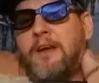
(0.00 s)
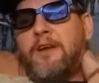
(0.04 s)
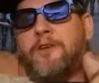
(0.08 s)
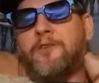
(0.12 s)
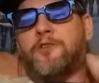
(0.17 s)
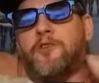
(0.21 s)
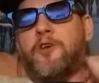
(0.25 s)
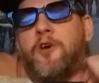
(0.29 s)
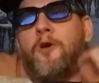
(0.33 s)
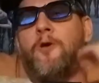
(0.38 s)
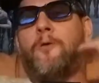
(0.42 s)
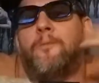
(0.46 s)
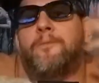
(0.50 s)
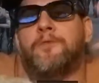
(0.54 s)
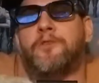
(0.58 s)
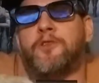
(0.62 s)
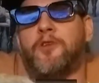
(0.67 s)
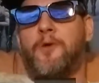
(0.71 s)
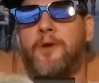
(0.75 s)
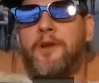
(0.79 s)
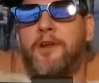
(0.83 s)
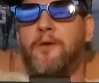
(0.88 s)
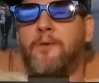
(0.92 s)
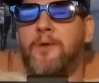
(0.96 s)
So
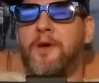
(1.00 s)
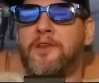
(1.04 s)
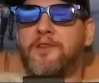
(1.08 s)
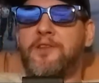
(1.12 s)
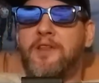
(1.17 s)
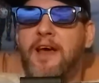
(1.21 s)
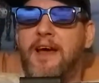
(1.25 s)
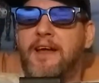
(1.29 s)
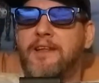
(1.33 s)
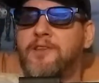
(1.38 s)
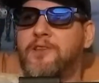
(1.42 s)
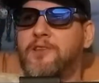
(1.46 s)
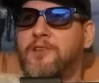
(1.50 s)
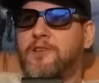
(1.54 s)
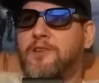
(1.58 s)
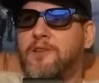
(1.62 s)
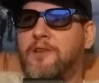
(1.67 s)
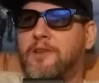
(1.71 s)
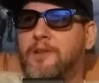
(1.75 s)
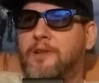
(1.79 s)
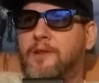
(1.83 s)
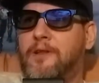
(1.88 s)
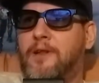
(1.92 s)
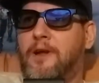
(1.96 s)
anyways, that's
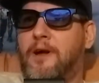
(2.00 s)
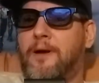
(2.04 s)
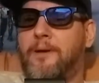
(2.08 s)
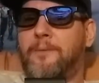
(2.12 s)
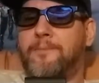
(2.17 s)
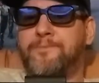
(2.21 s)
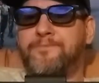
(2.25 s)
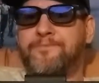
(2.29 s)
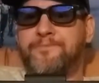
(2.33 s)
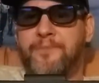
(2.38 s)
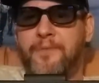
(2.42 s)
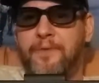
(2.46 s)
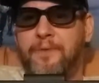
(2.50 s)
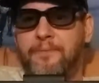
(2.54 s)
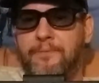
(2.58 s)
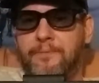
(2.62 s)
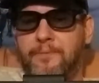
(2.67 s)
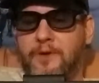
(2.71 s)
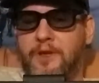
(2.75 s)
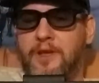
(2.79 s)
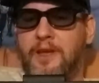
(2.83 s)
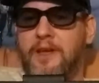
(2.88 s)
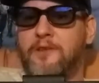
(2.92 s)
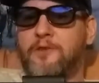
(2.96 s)

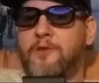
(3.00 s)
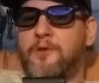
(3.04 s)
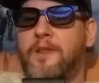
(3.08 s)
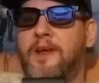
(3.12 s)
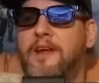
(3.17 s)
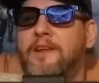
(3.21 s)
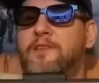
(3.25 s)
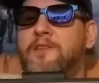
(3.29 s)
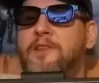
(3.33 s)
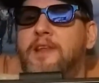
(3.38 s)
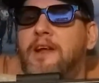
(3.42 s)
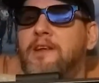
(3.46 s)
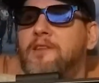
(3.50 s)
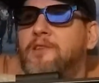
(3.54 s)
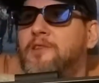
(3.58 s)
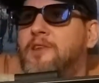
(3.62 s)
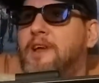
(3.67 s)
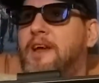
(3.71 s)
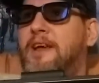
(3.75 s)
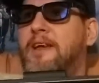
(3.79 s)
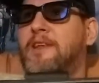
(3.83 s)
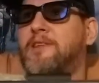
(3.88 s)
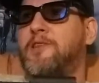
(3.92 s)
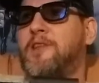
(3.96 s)
okay. So that's
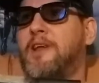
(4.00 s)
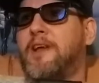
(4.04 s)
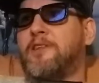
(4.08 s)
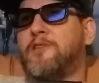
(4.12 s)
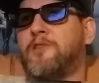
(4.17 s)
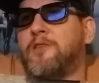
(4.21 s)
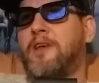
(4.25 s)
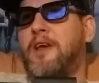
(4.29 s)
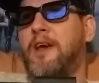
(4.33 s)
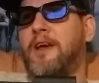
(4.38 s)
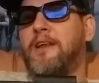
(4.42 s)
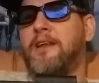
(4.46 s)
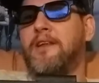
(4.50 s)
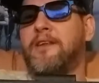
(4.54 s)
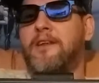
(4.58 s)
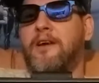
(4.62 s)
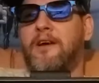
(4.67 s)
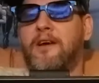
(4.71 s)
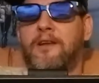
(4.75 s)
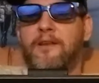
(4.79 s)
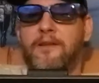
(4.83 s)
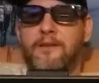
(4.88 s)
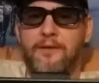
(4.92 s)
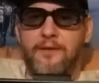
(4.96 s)
I guess that's kind of
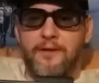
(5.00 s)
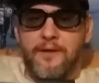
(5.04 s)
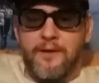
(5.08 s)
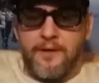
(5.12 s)
done.